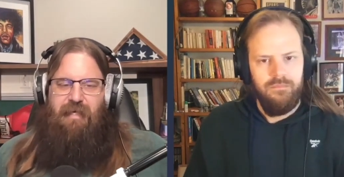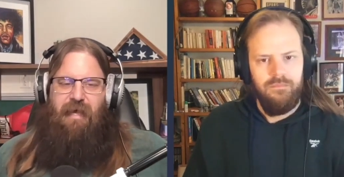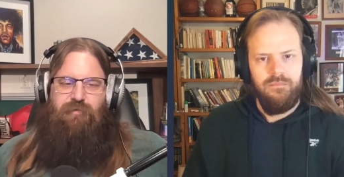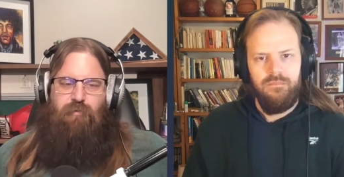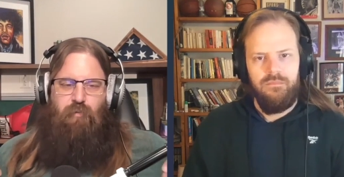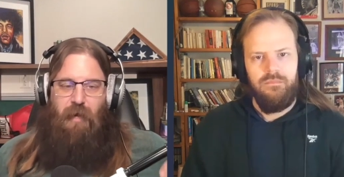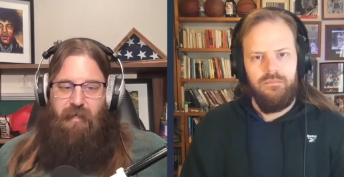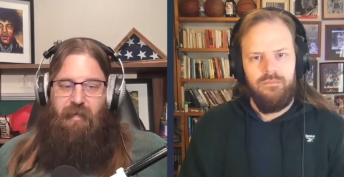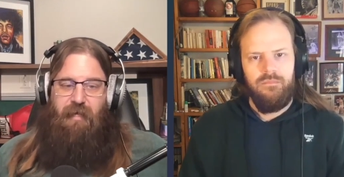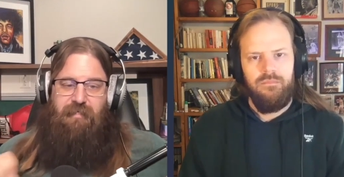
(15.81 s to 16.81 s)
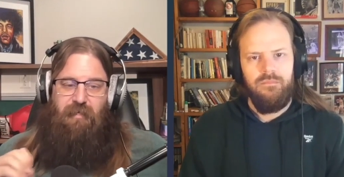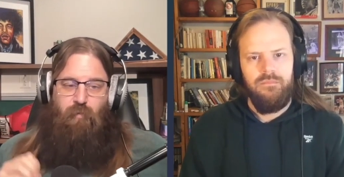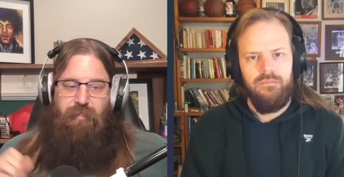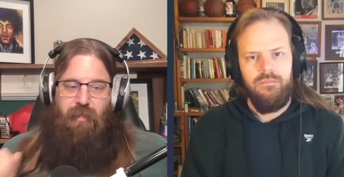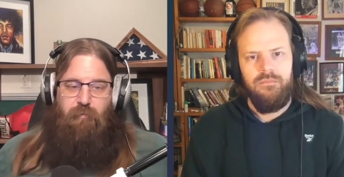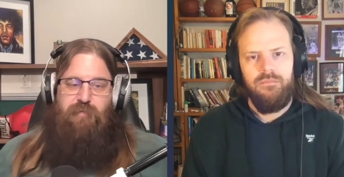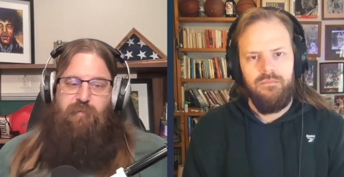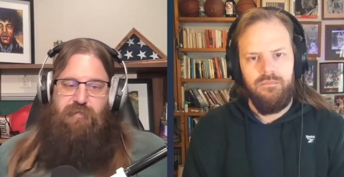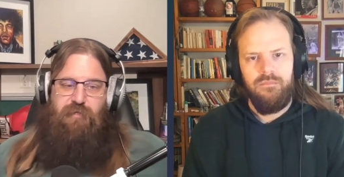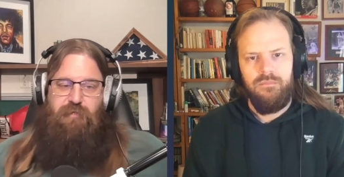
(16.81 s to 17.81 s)
Speaker 1: guys were recognizing what they were
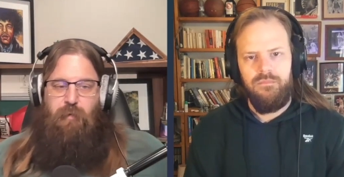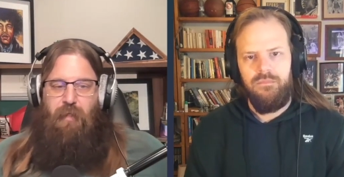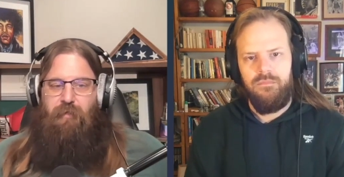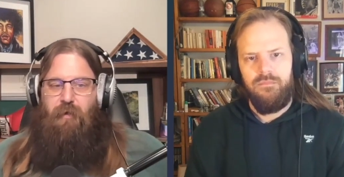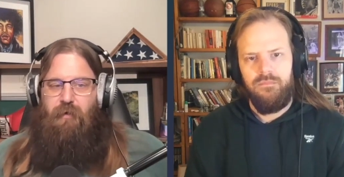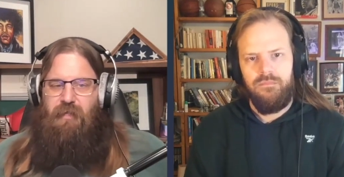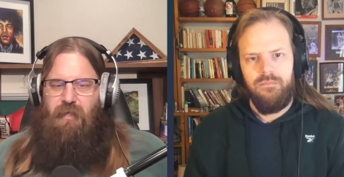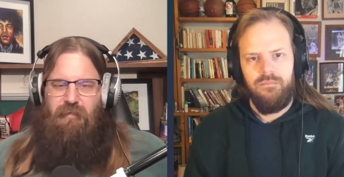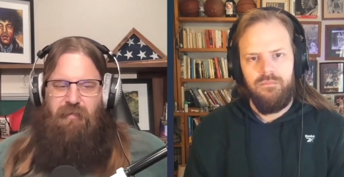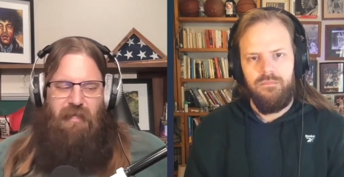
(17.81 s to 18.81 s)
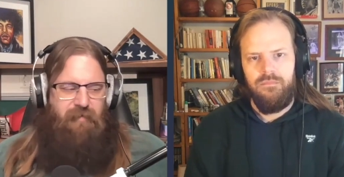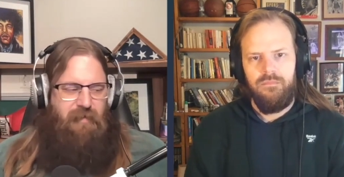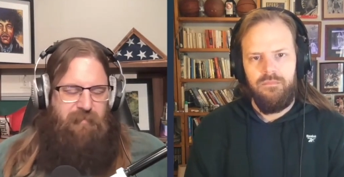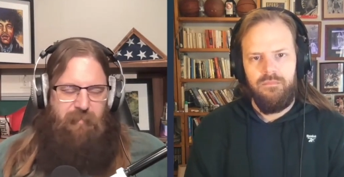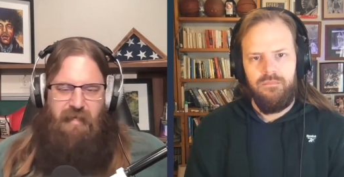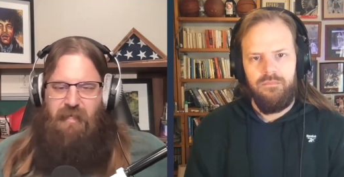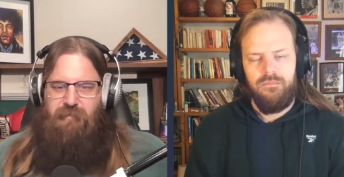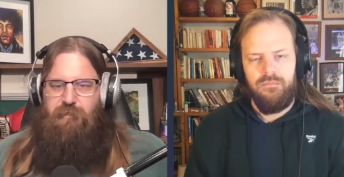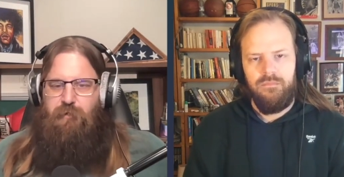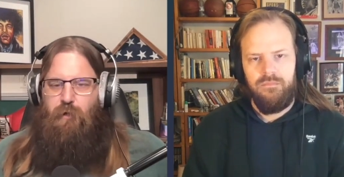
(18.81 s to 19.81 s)
supposed to do out there. And a lot of it comes back down
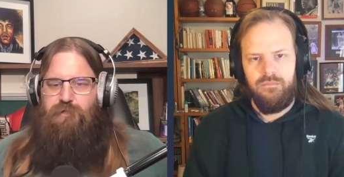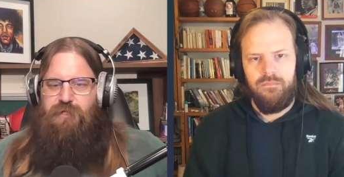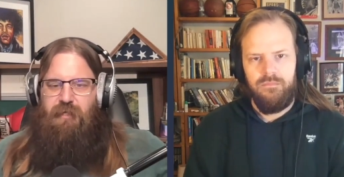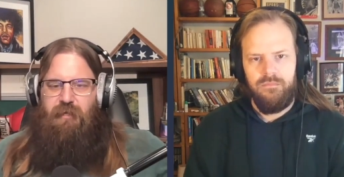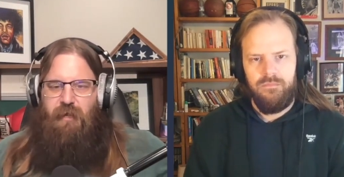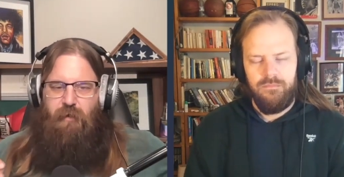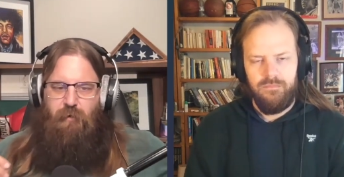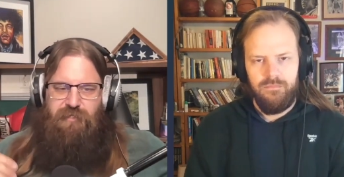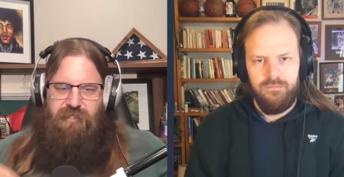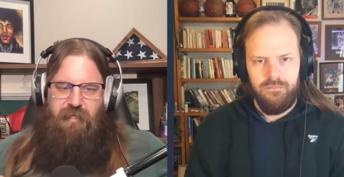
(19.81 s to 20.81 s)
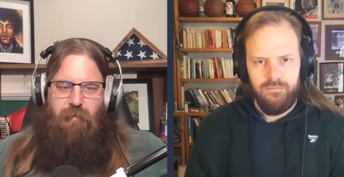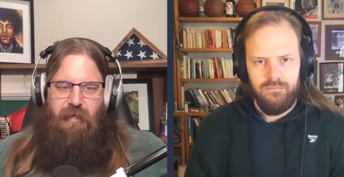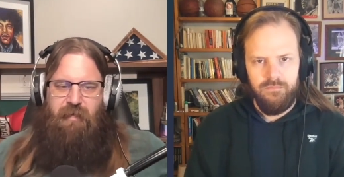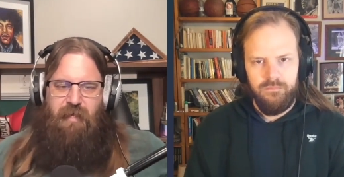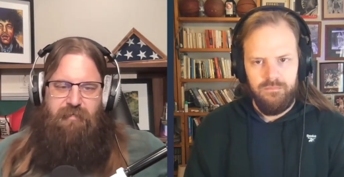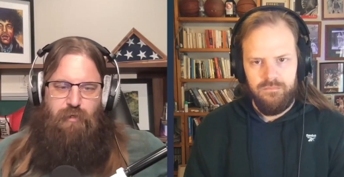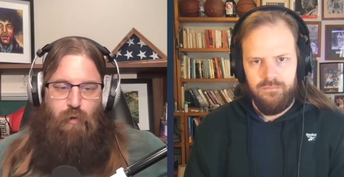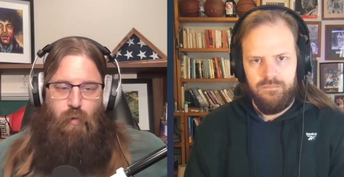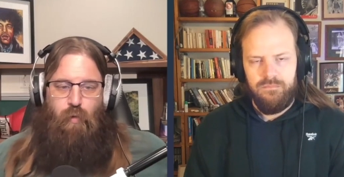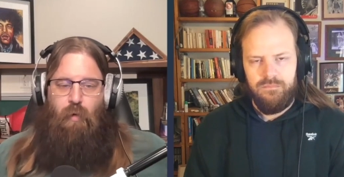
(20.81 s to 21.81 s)
to the coaching and, and Coach D recognizing
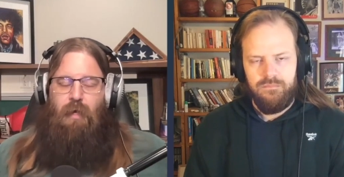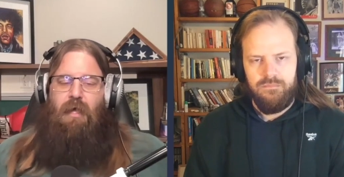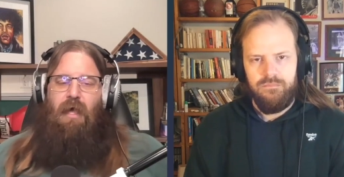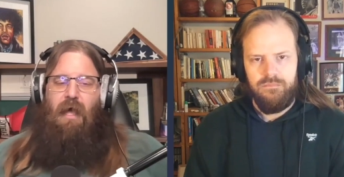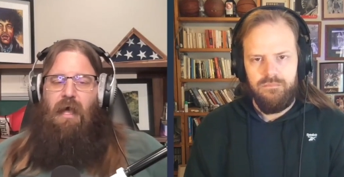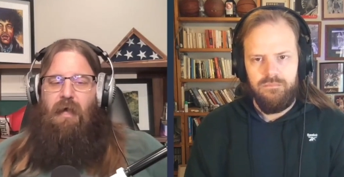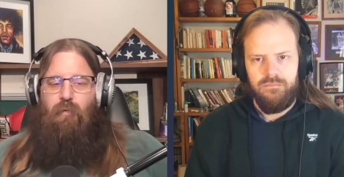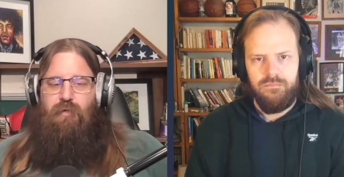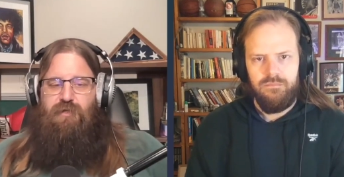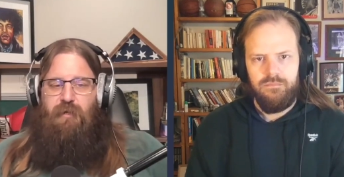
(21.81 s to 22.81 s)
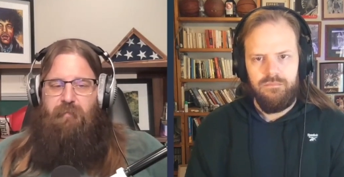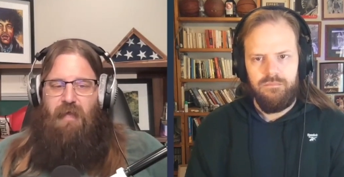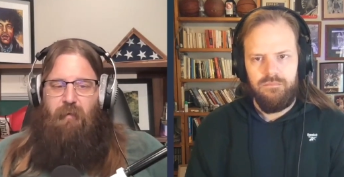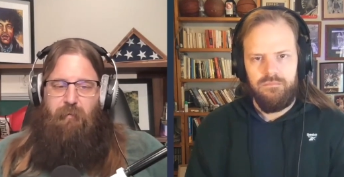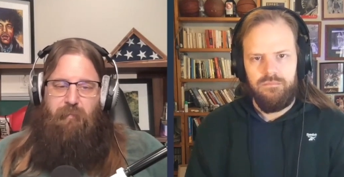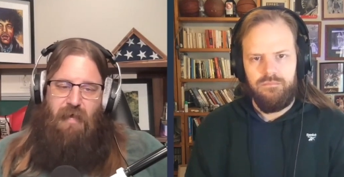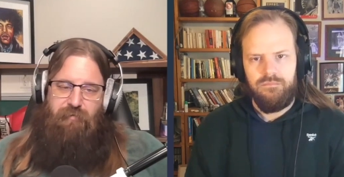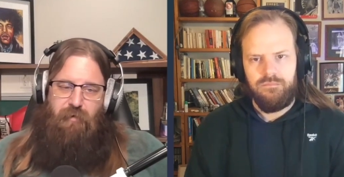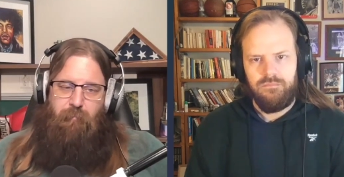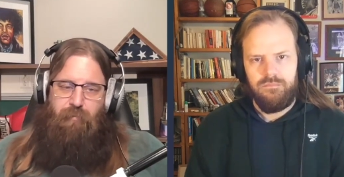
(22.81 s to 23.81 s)
who uh, was going to be able to be out
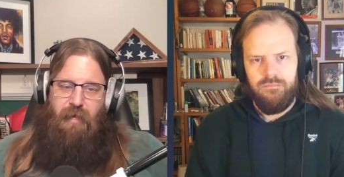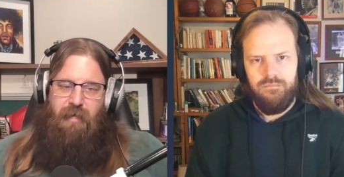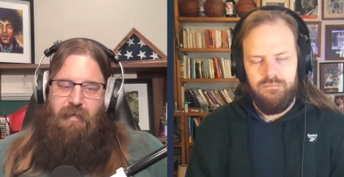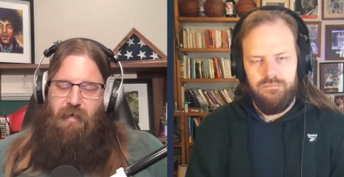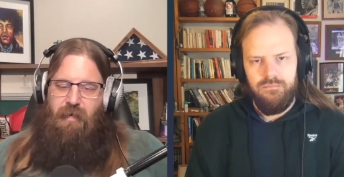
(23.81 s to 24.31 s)
there and play.